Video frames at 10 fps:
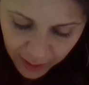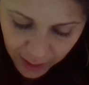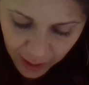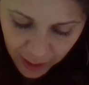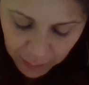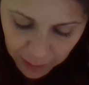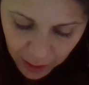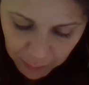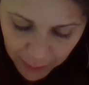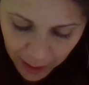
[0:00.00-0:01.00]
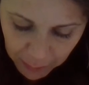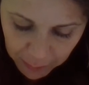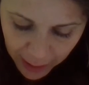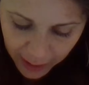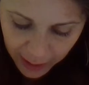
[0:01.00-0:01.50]
I'm going to make
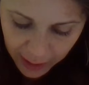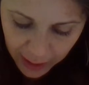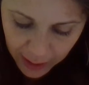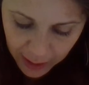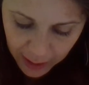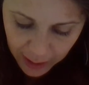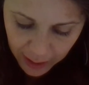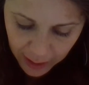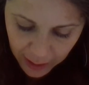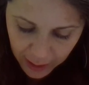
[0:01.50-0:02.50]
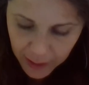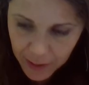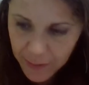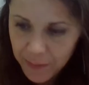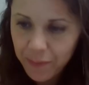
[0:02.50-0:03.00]
mine.
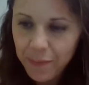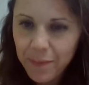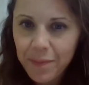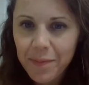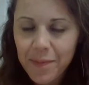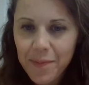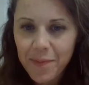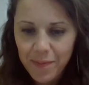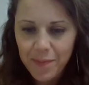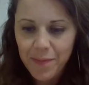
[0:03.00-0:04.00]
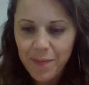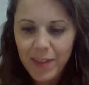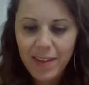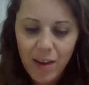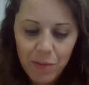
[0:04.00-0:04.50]

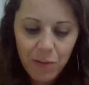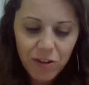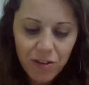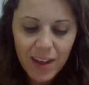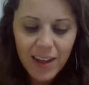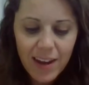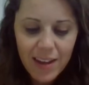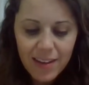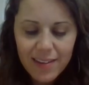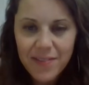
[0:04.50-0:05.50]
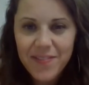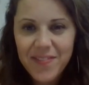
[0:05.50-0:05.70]
Tell me what you think it is.